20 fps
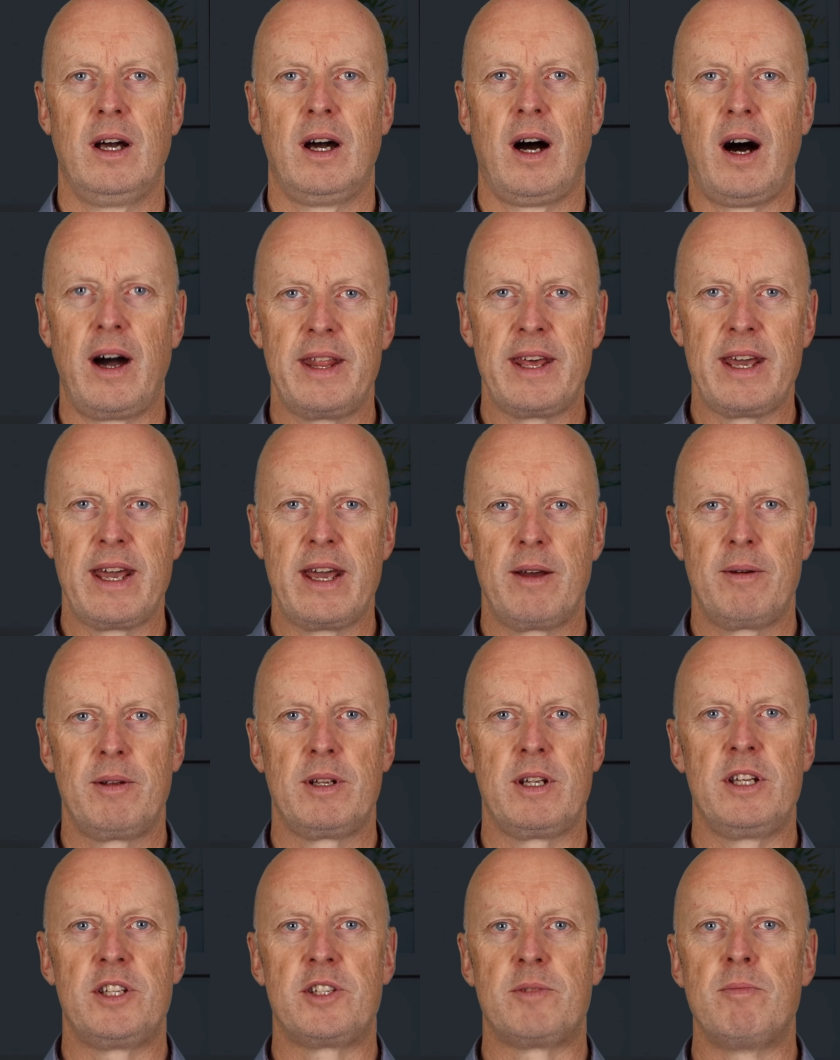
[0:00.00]
Hi there,
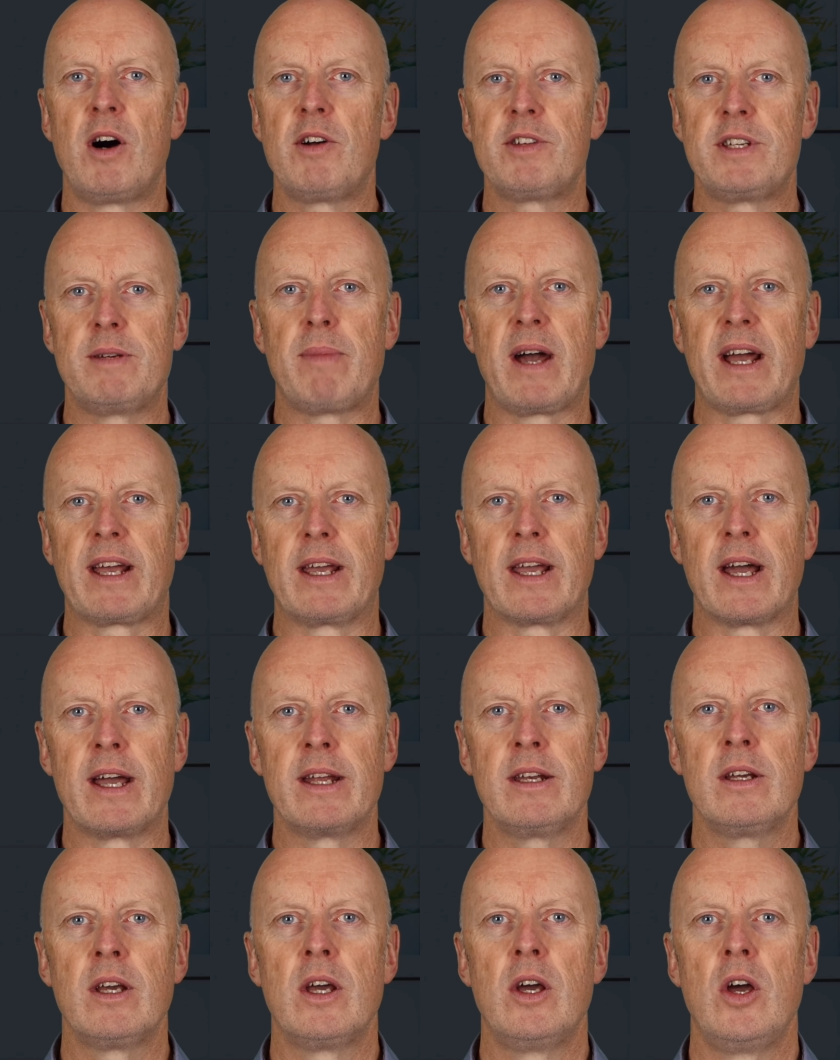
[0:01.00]
it's Martin back
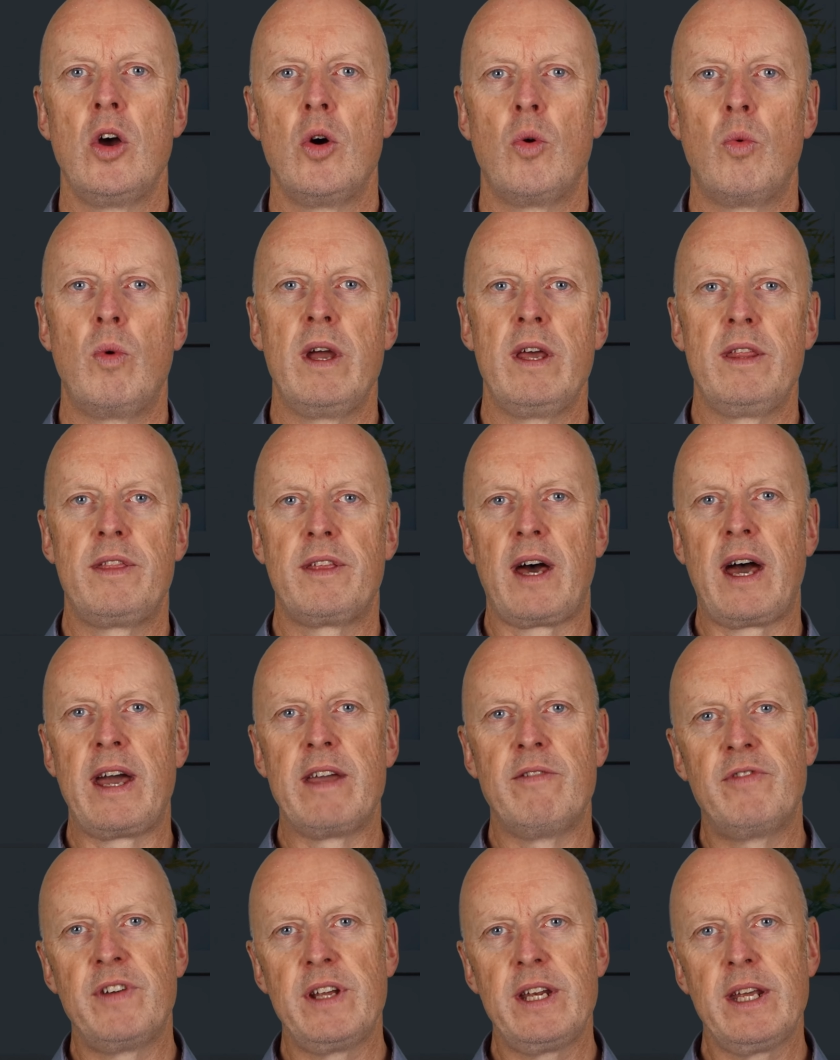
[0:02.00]
again with a
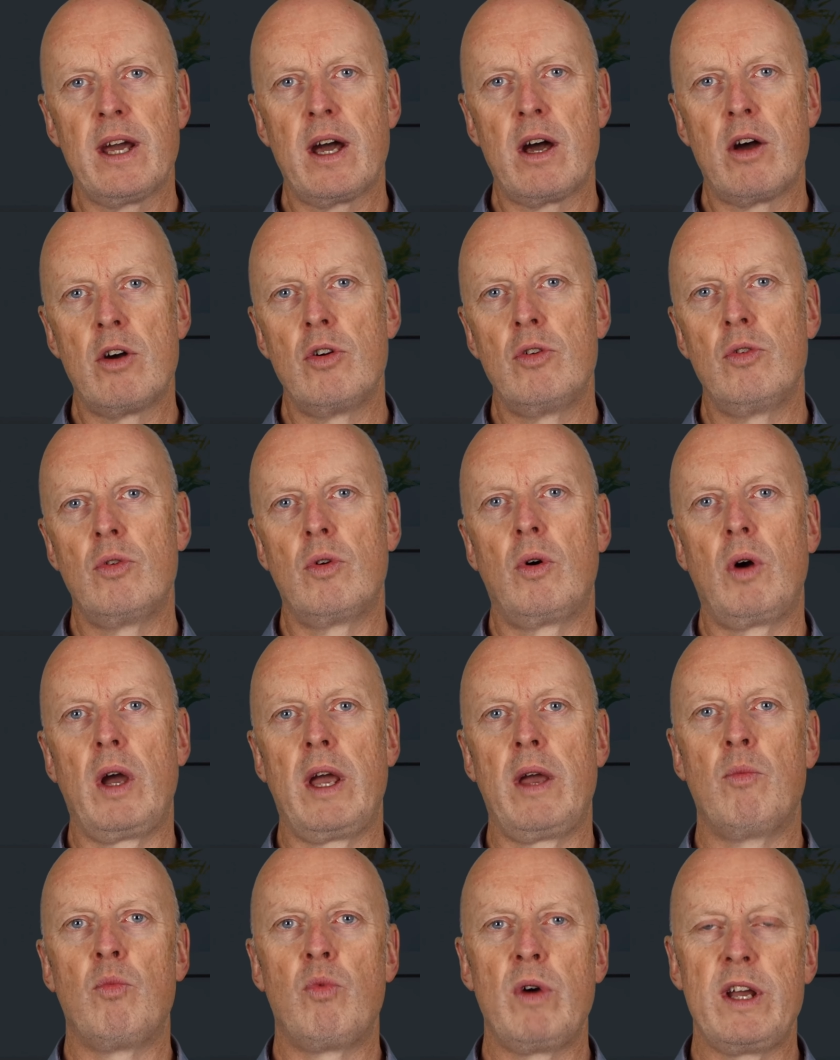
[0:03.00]
video
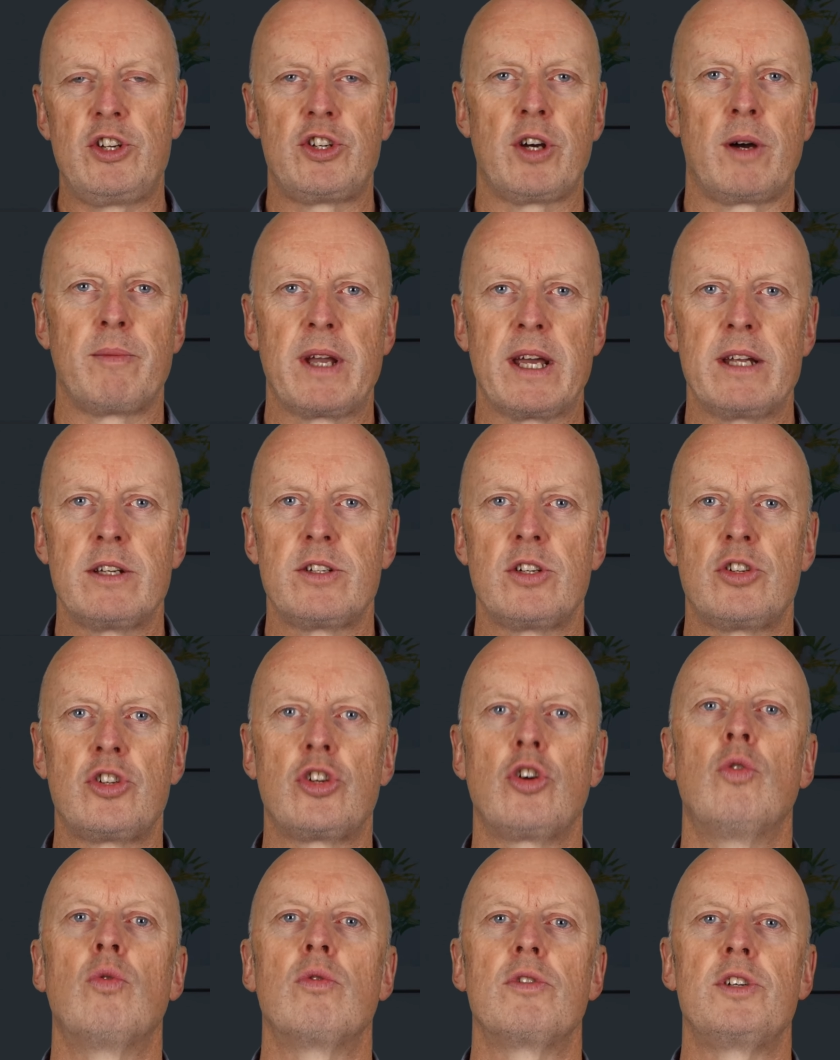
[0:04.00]
in which I'm going to
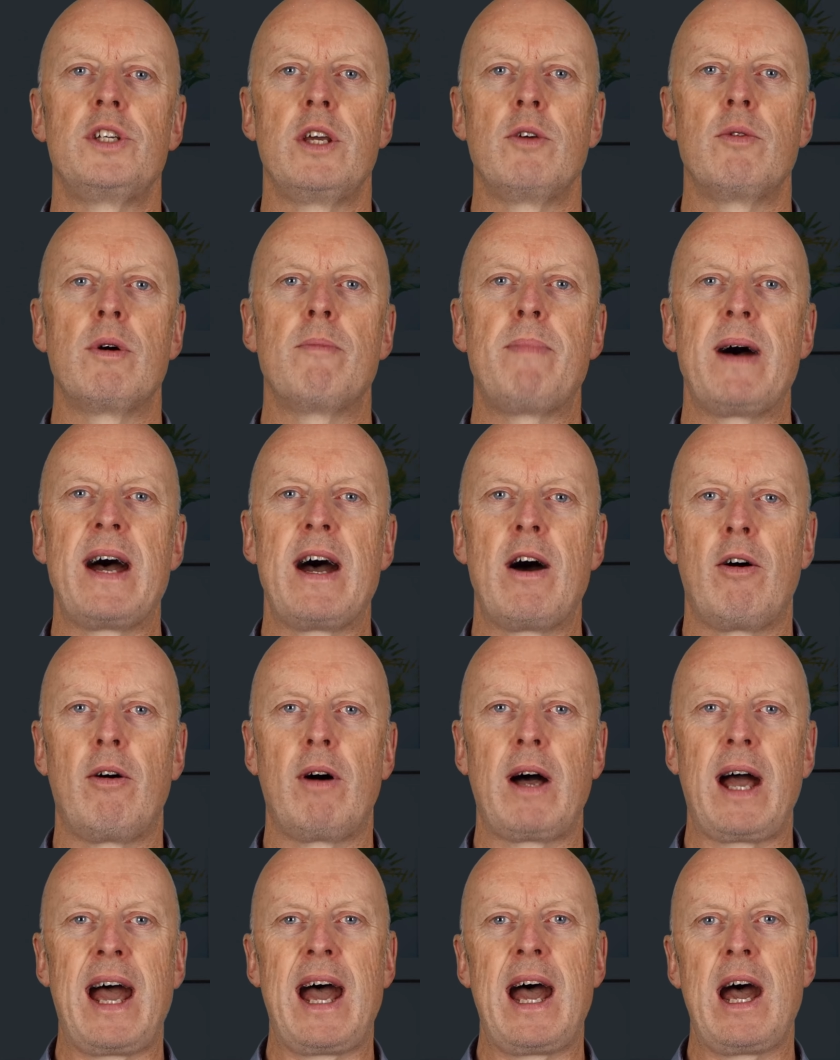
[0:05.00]
talk to you about
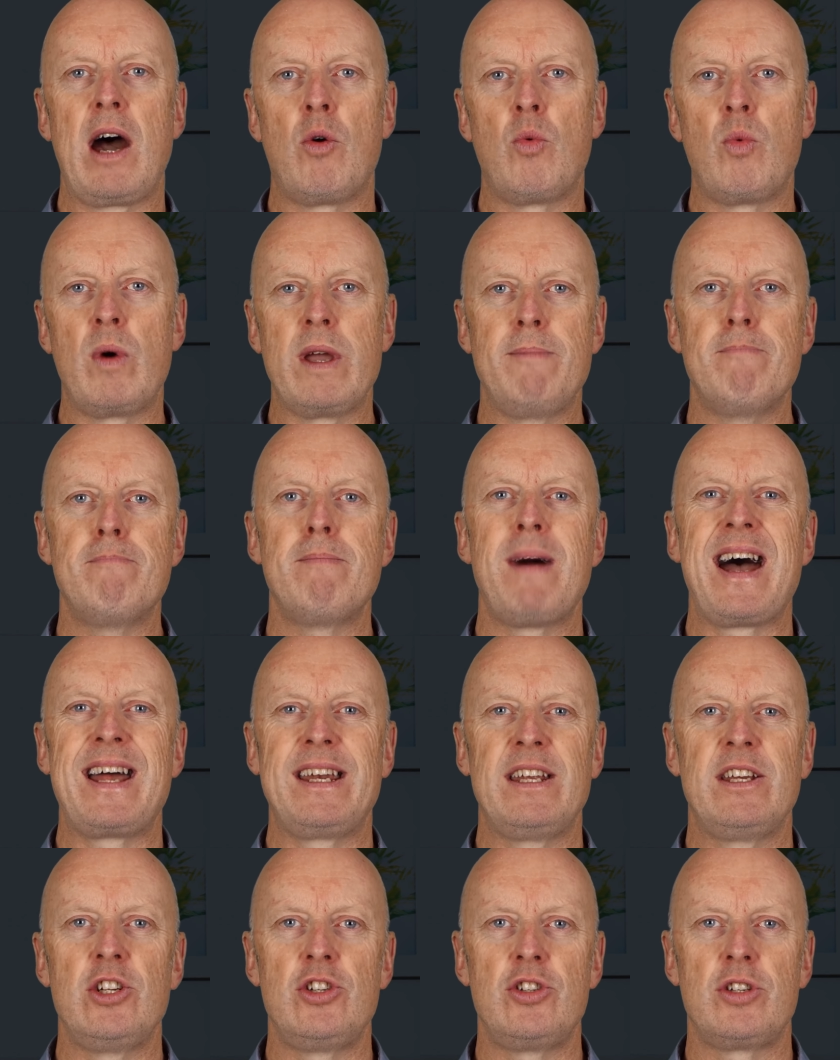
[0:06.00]
how we
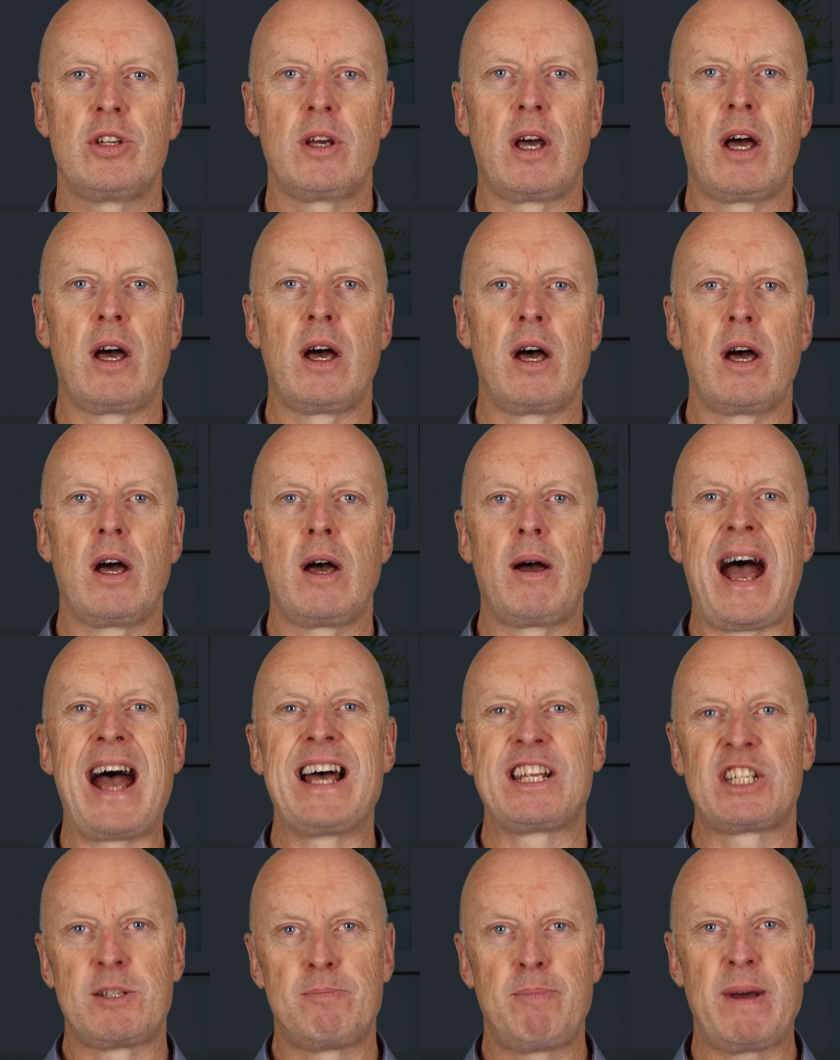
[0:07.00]
manage
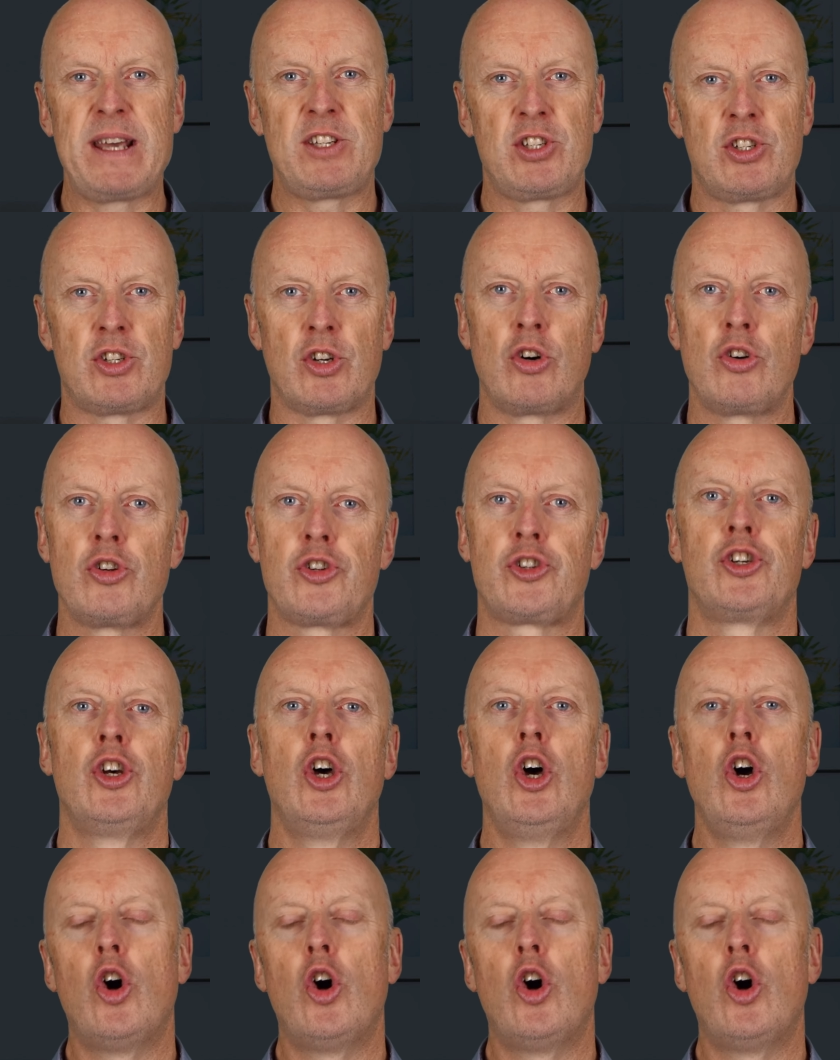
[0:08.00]
asbestos,